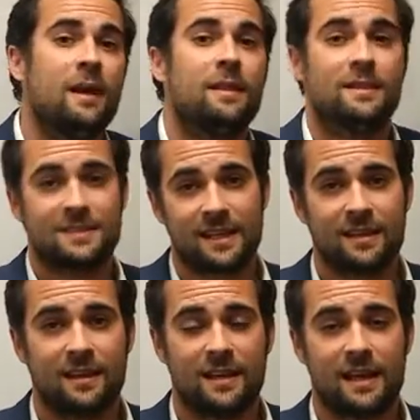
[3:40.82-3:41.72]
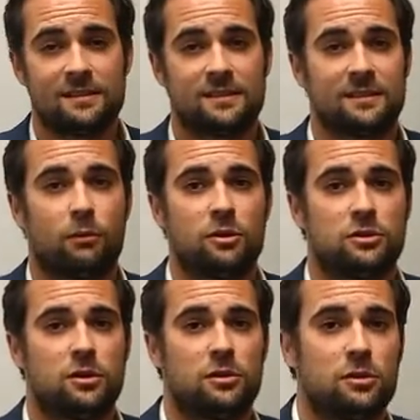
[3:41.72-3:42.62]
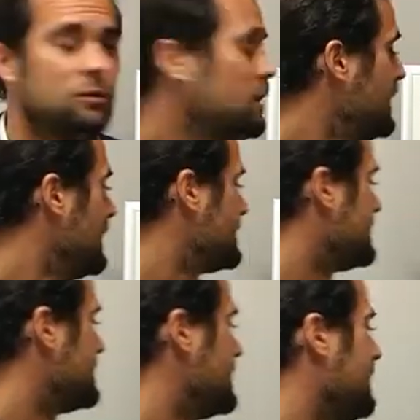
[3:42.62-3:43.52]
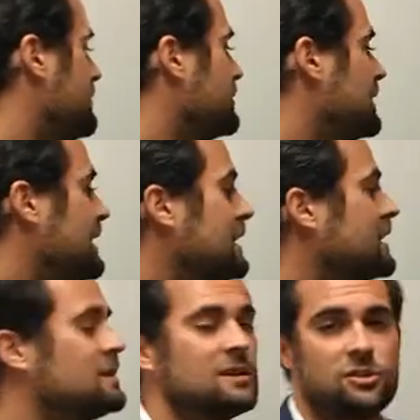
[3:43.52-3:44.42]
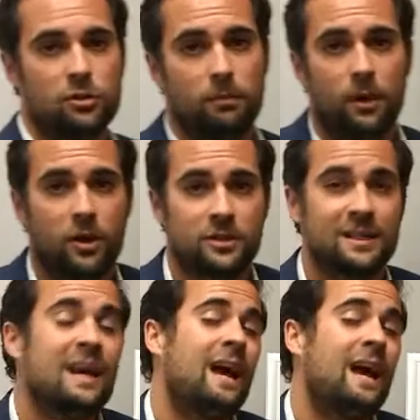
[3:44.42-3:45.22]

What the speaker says: The second analysis I want you to do is to see if there's any conditional bars.